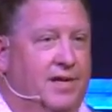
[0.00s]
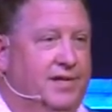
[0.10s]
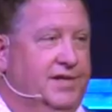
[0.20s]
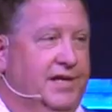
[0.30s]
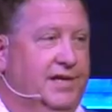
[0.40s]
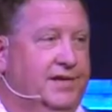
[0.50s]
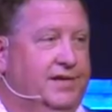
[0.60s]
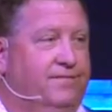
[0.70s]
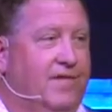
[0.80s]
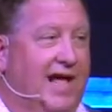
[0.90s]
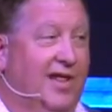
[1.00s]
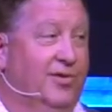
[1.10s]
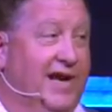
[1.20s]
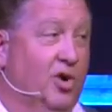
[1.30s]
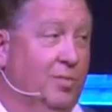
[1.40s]
She's
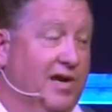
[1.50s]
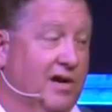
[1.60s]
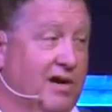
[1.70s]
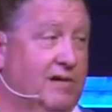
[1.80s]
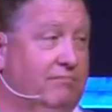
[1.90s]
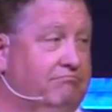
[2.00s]
followed Naomi here.